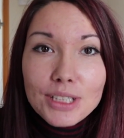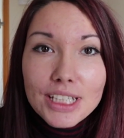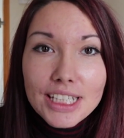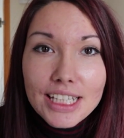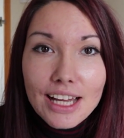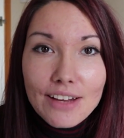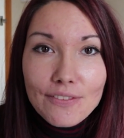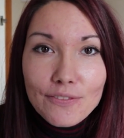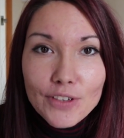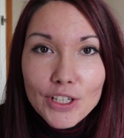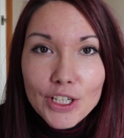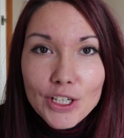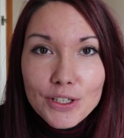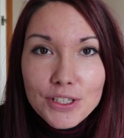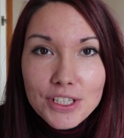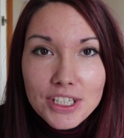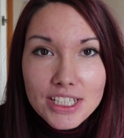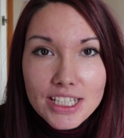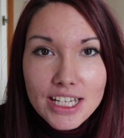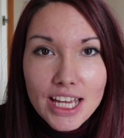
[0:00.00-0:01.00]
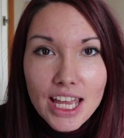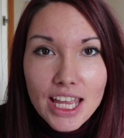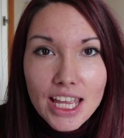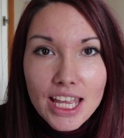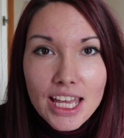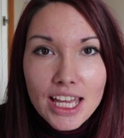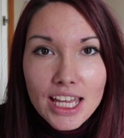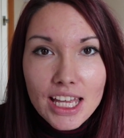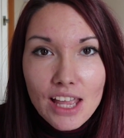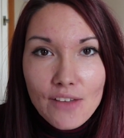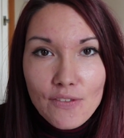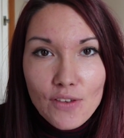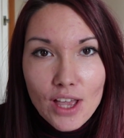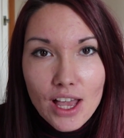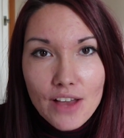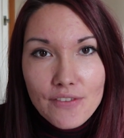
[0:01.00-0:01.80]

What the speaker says: all I have for you today. If you